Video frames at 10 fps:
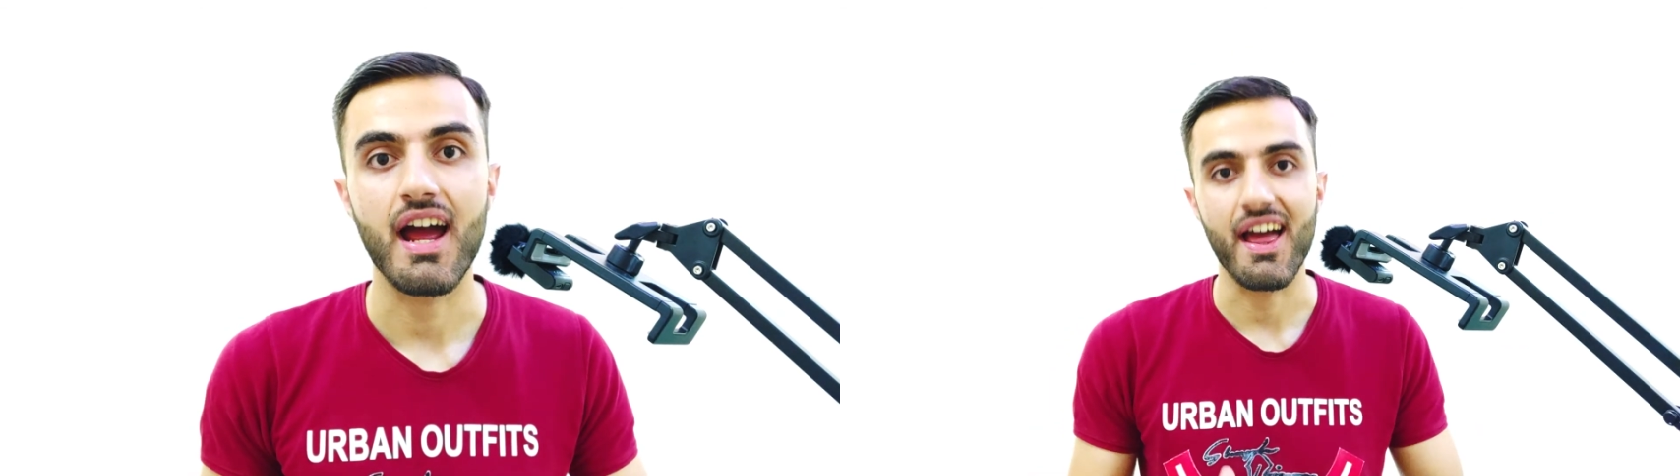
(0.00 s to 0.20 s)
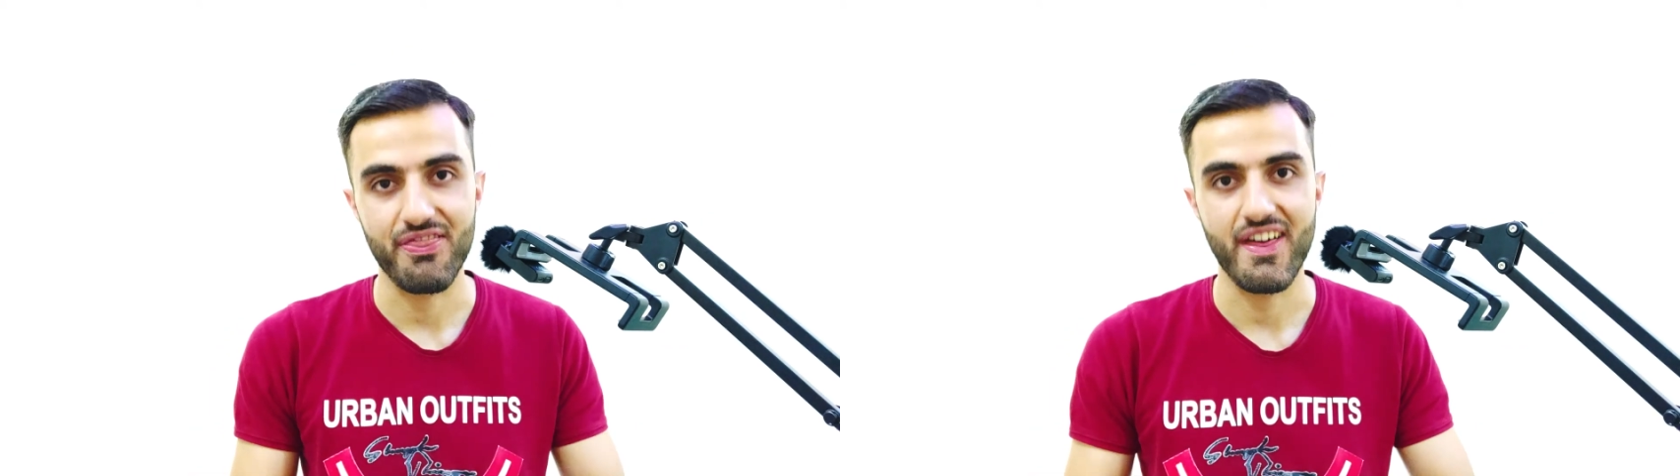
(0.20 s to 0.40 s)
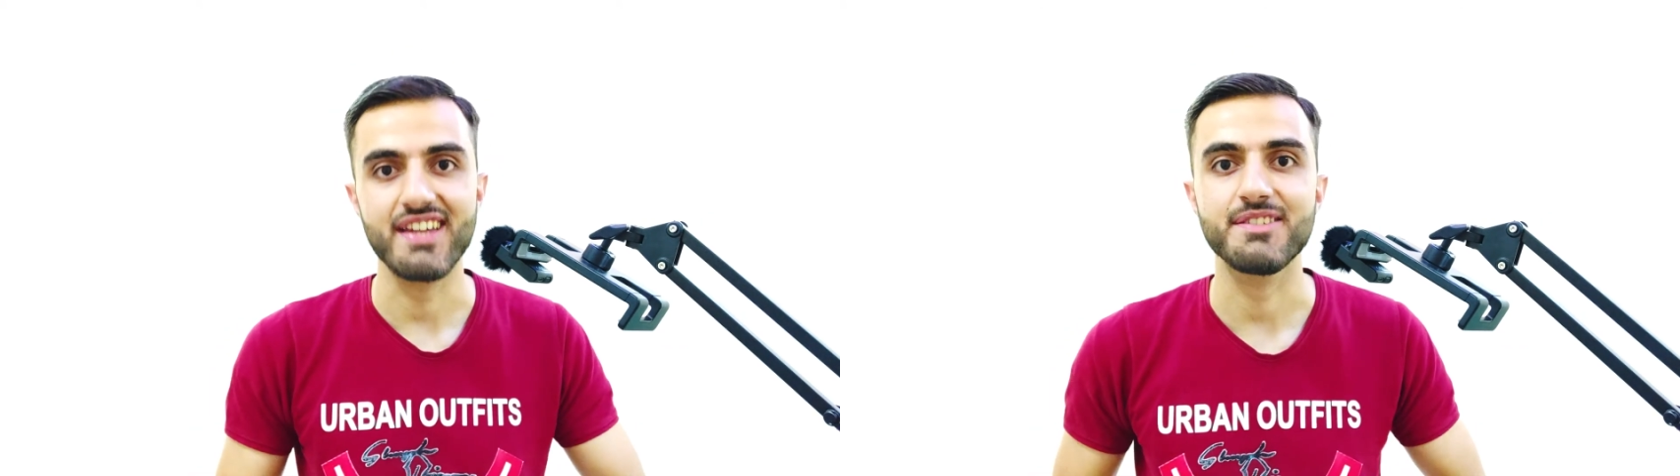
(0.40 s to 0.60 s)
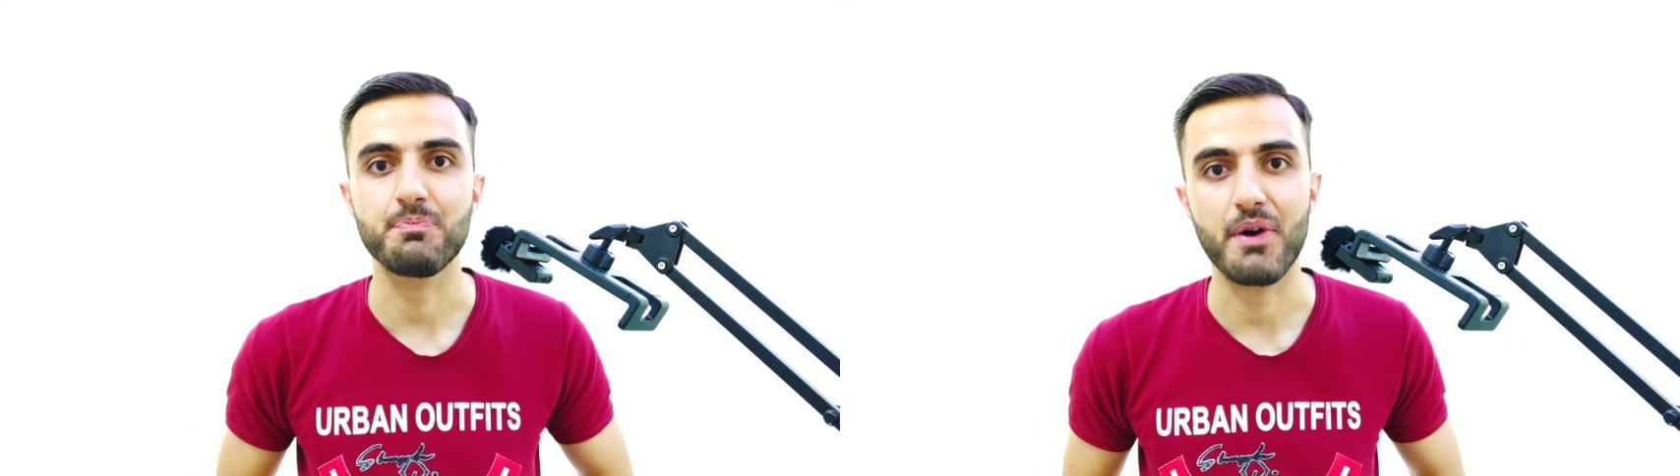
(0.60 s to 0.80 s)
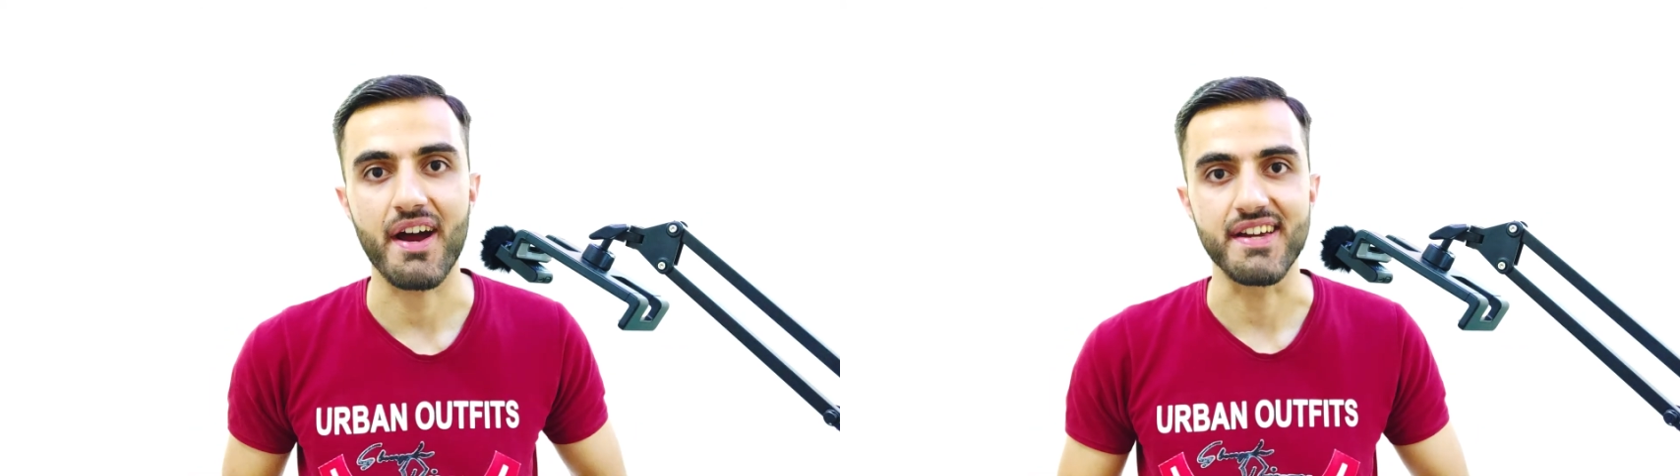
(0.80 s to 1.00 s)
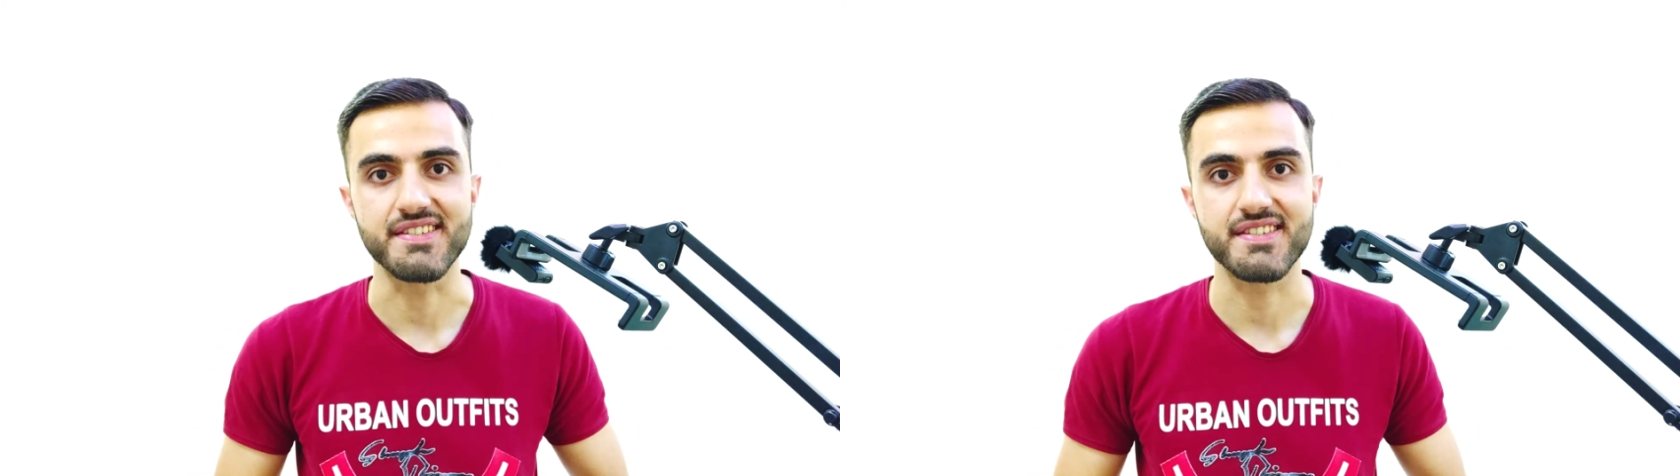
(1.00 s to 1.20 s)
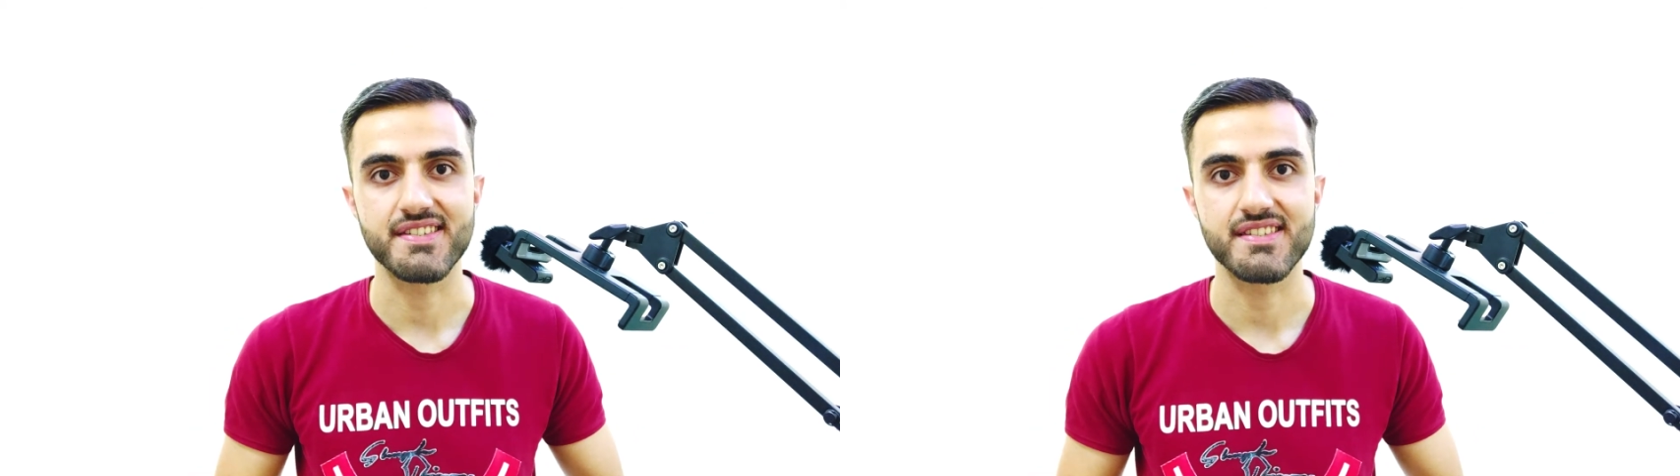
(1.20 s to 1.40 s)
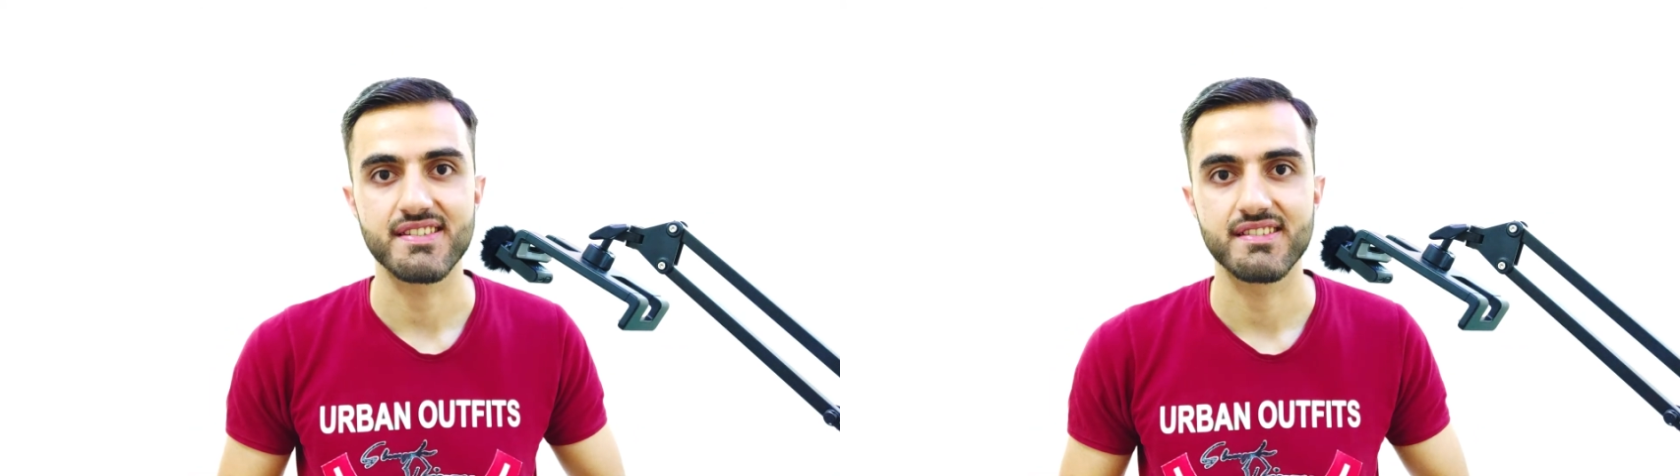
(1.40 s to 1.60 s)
at that price.